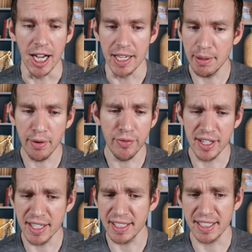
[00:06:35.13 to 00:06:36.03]
even if
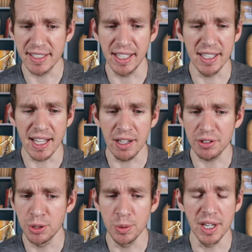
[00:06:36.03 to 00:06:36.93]
it is extended
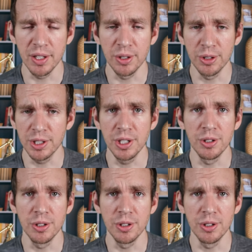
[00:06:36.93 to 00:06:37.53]
out to another,